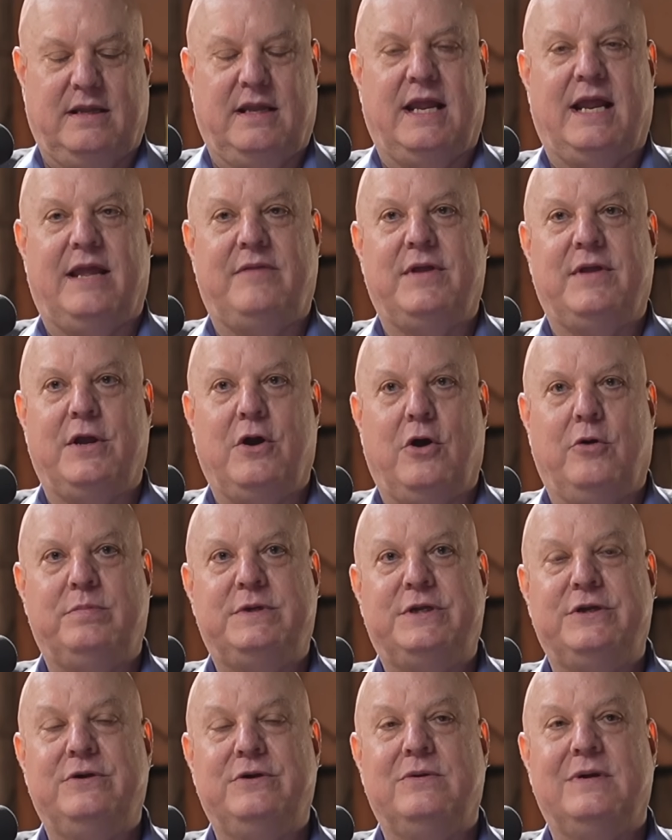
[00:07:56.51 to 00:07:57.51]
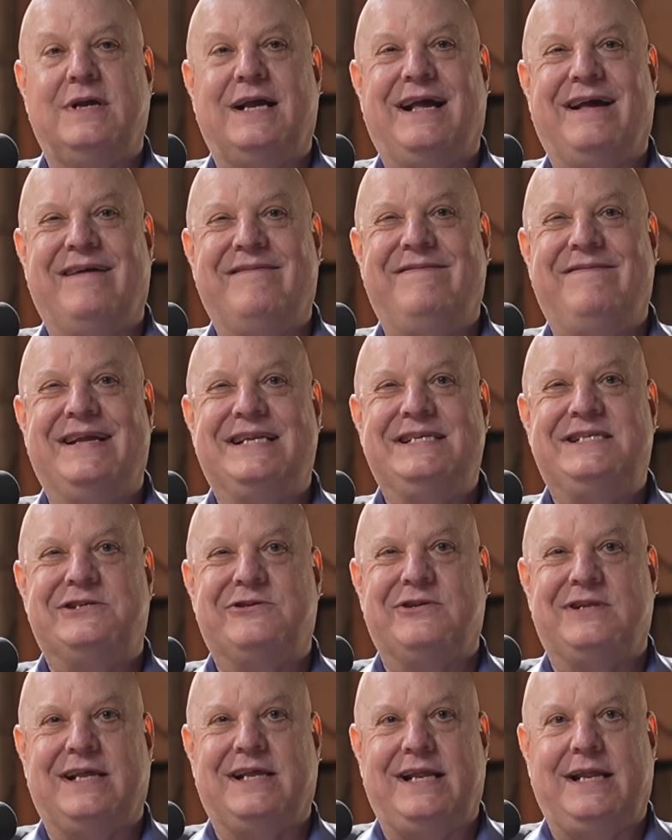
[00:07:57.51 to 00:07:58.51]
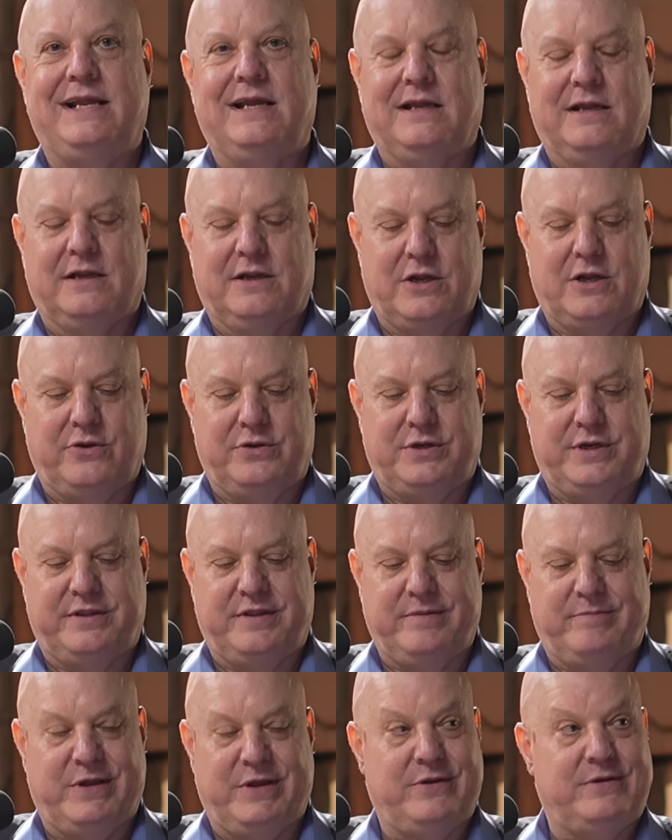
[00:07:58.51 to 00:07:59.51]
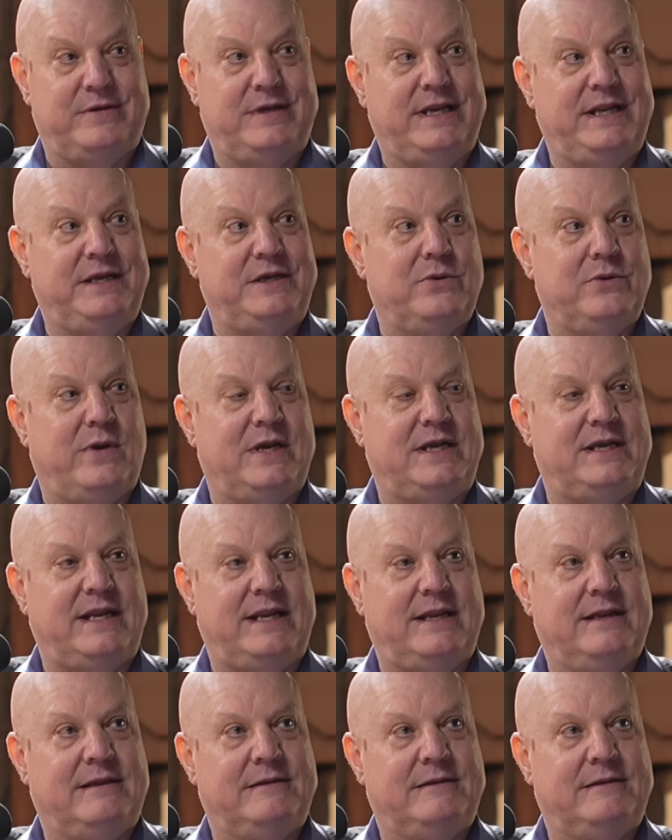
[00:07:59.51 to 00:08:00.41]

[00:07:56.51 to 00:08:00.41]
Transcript: and they hope to eventually go to the moon. D20.